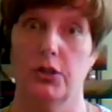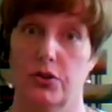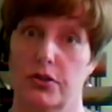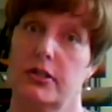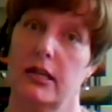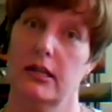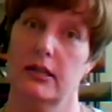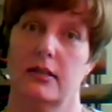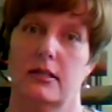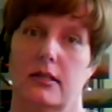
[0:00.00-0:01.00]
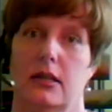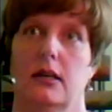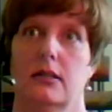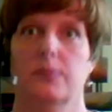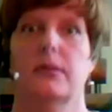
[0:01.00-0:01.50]
seeing
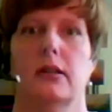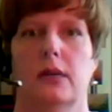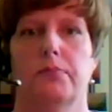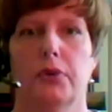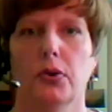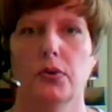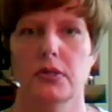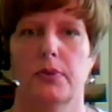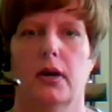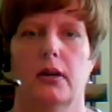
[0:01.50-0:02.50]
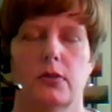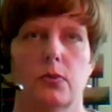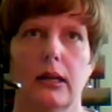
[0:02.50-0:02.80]
something imposed upon it.